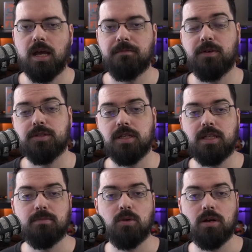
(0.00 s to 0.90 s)
Up first, in
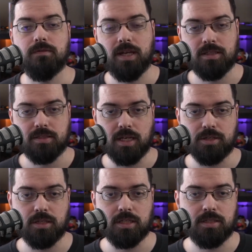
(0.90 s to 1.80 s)
the more advanced
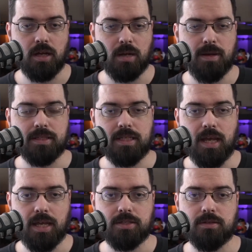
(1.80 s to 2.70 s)
section, let's talk about the
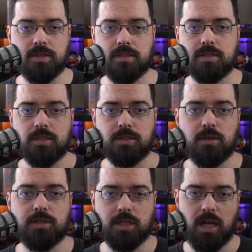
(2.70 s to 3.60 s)
asterisk
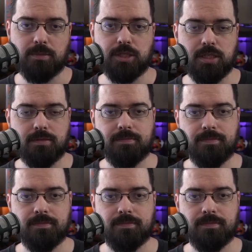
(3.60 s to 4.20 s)
search option.